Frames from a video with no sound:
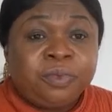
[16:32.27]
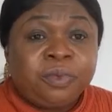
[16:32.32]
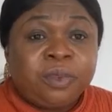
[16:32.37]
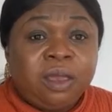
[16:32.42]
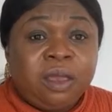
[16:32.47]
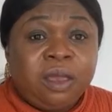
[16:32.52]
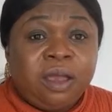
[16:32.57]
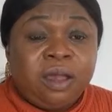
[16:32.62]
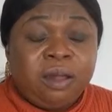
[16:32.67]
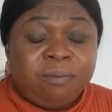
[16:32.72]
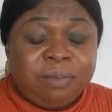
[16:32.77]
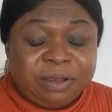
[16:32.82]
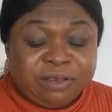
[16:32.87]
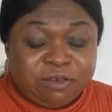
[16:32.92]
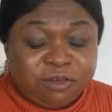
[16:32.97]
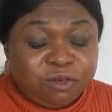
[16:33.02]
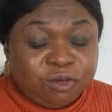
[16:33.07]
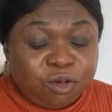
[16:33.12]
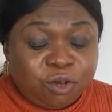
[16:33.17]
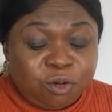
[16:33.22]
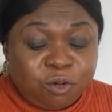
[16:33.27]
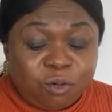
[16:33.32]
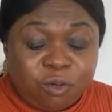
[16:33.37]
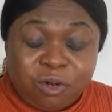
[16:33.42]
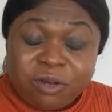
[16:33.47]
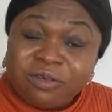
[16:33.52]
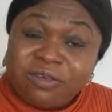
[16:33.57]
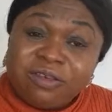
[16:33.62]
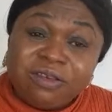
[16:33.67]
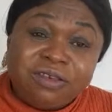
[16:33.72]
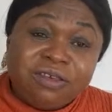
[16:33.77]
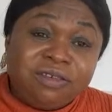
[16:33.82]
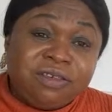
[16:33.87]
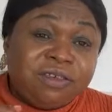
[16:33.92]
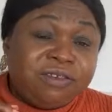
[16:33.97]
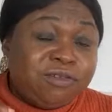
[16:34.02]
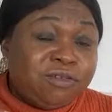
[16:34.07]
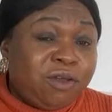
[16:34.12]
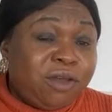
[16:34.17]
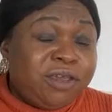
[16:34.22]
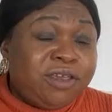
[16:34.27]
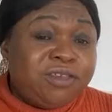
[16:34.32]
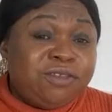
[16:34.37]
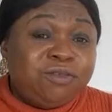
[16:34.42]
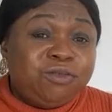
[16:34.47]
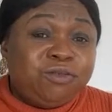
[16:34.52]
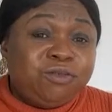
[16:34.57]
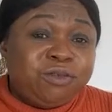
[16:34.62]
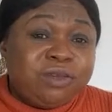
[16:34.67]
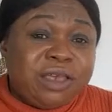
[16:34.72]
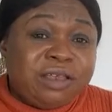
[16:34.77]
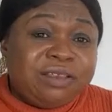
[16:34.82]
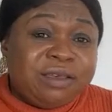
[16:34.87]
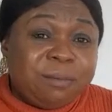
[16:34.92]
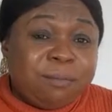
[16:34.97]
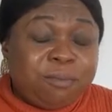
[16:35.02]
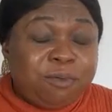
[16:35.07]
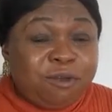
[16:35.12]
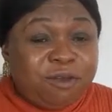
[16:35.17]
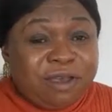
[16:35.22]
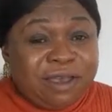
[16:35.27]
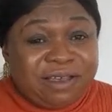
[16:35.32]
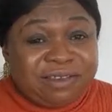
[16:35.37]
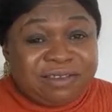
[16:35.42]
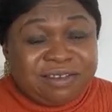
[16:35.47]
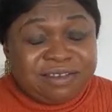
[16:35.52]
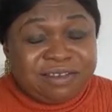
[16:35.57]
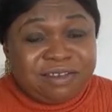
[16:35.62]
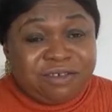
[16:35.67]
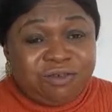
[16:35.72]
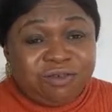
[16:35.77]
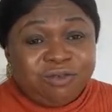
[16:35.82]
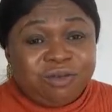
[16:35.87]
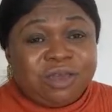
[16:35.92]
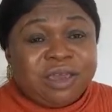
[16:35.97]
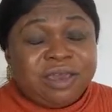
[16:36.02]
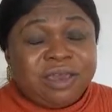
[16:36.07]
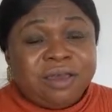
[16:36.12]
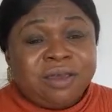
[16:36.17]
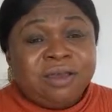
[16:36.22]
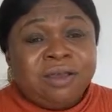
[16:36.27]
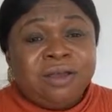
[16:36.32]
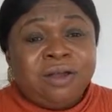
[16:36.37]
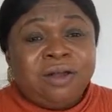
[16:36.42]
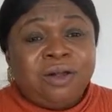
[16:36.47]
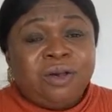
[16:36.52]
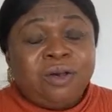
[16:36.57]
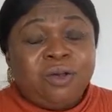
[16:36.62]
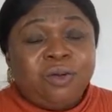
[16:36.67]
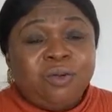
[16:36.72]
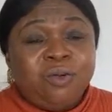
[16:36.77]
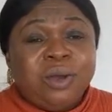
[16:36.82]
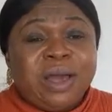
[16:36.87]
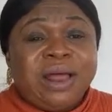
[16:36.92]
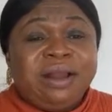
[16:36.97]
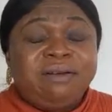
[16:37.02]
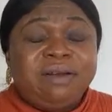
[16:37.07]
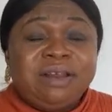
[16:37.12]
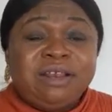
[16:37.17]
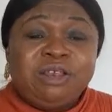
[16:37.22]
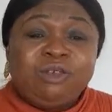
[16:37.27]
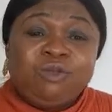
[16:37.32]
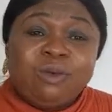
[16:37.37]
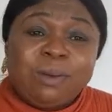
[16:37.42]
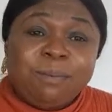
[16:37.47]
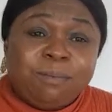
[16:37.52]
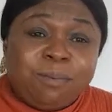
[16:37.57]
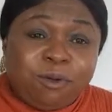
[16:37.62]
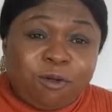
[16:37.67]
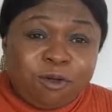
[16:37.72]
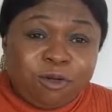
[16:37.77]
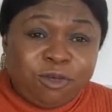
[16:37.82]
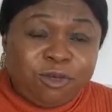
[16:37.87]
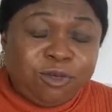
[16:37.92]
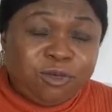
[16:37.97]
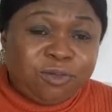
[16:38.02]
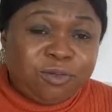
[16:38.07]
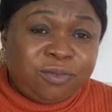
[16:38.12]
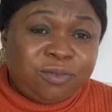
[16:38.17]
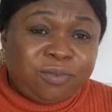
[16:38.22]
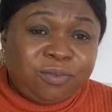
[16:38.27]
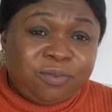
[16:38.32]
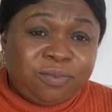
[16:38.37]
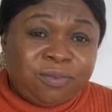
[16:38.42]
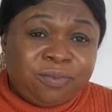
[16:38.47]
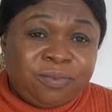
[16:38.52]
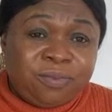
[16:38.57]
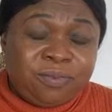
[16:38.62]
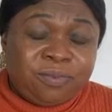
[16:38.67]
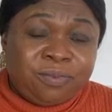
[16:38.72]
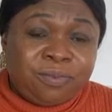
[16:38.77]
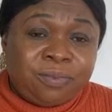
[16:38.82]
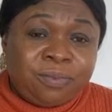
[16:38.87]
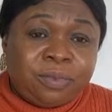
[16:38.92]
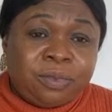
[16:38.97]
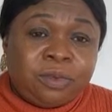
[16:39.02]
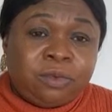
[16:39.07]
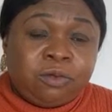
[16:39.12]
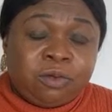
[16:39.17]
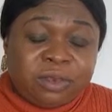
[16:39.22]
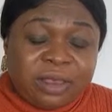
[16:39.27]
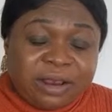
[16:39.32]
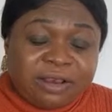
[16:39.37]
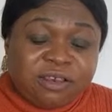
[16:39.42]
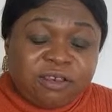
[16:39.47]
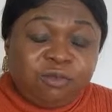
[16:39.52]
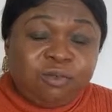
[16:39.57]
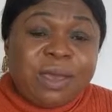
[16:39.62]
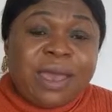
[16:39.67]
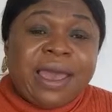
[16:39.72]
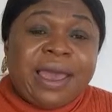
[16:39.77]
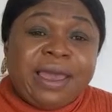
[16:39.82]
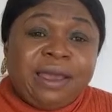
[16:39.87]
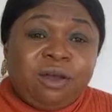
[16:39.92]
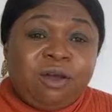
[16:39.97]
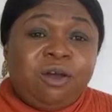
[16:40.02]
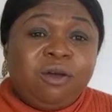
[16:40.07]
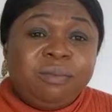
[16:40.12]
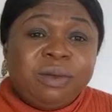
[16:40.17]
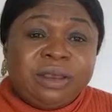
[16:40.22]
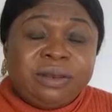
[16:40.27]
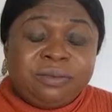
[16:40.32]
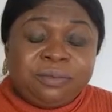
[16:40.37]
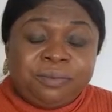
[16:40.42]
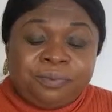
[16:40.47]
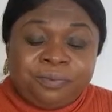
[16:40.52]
But you know, one thing is it's not easy to get employers in the UK who are ready to employ you. So that is where I come in.